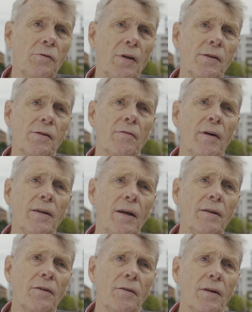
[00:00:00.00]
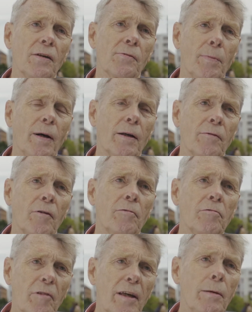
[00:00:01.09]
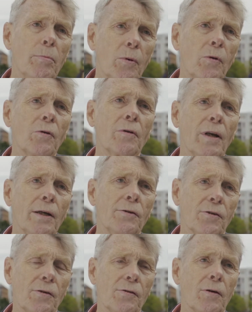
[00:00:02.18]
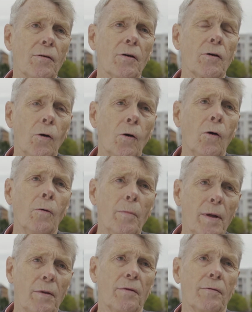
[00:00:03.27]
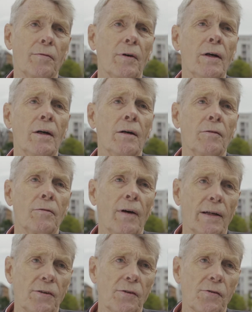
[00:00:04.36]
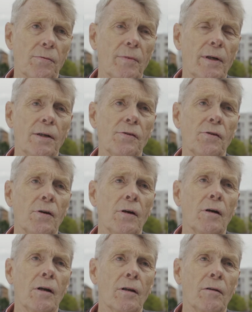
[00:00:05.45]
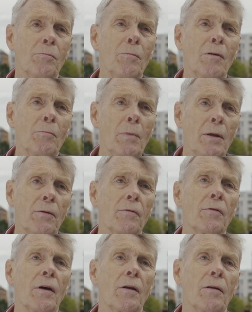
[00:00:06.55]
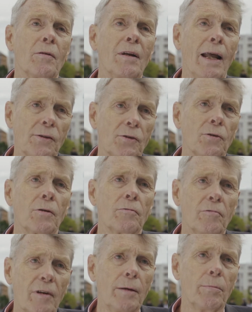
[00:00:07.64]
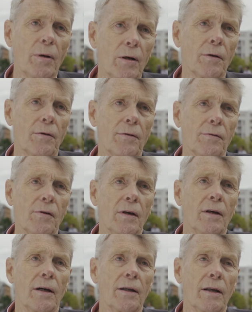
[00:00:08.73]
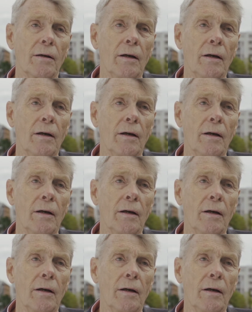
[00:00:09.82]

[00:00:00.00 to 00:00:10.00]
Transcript: sense of identity as part of a reborn nation. So the core myth of fascism is the myth of the national rebirth. And